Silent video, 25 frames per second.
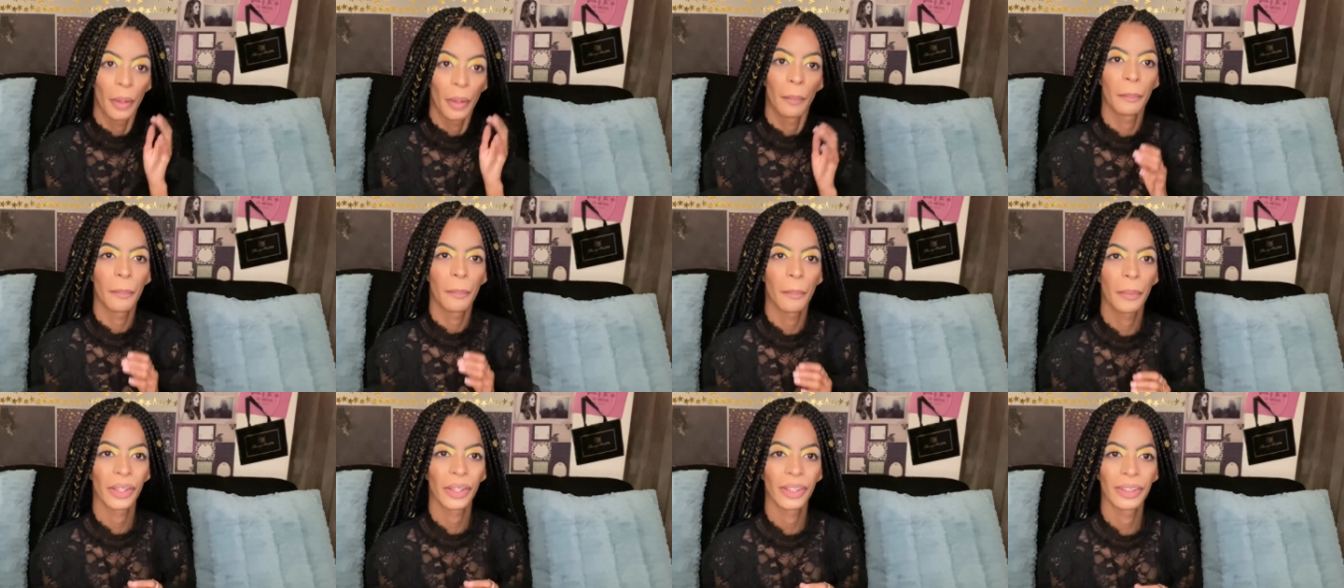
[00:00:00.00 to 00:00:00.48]

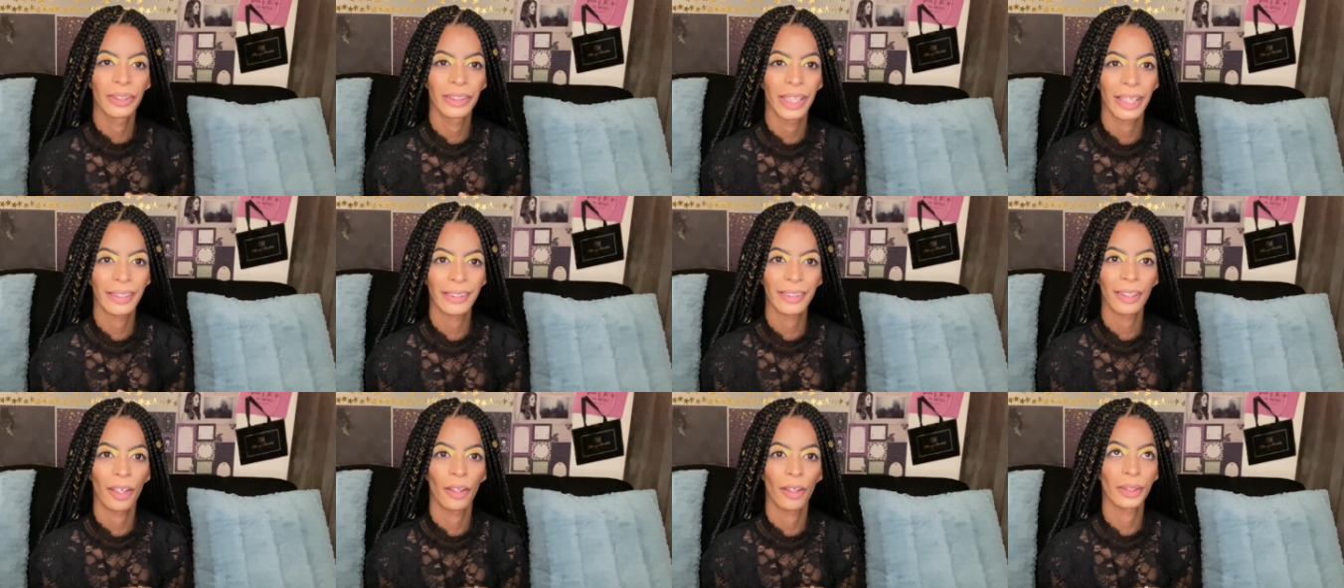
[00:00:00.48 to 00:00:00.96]
But that
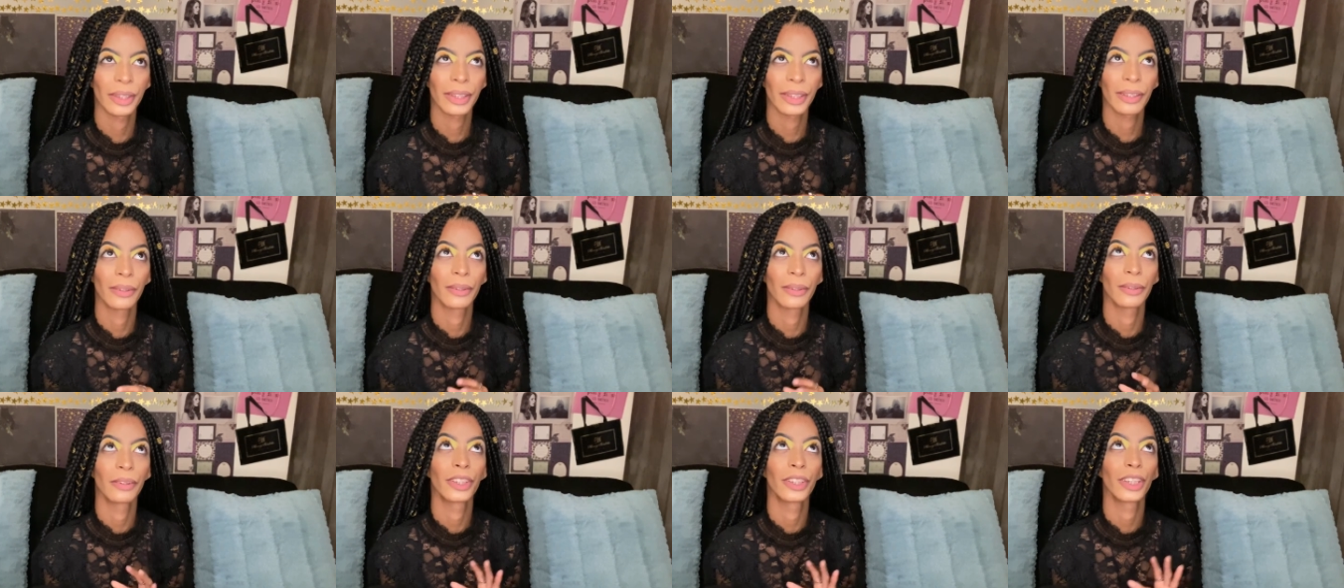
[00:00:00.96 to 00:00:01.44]
could
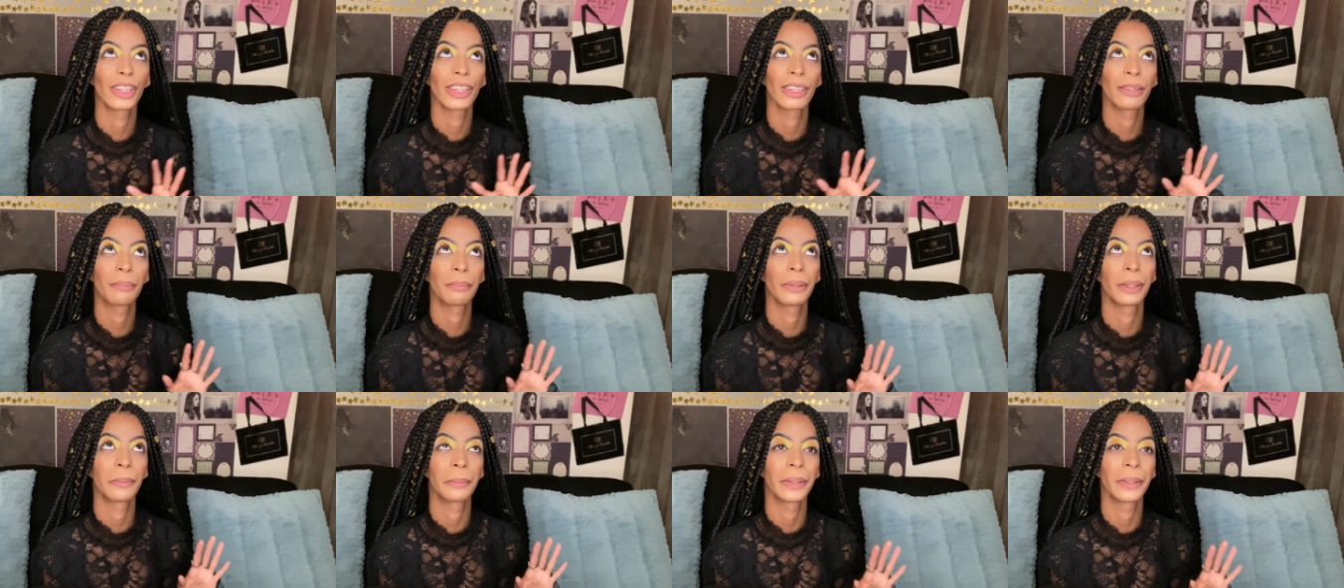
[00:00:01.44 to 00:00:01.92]
also just
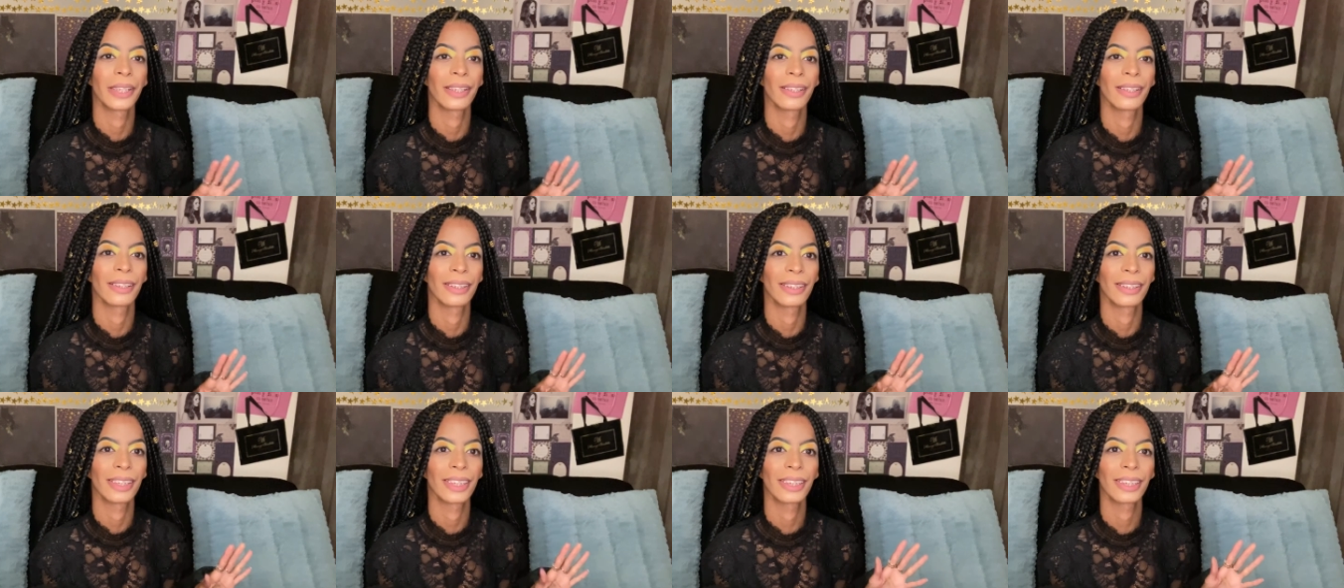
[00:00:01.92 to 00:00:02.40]
be
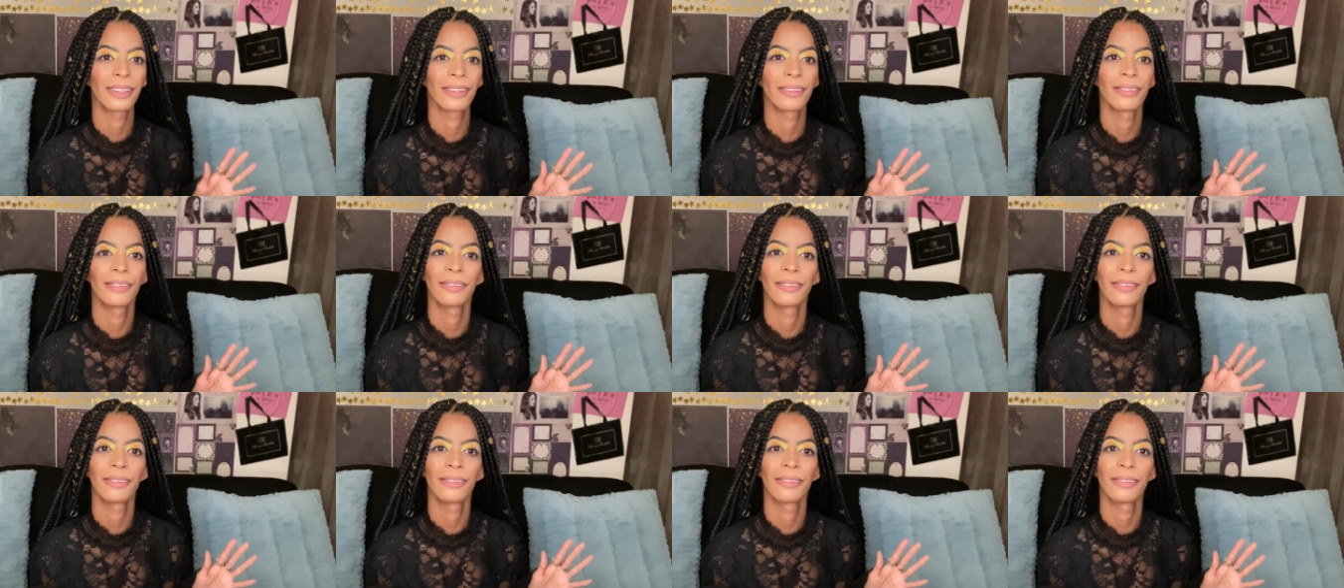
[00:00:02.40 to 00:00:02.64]
because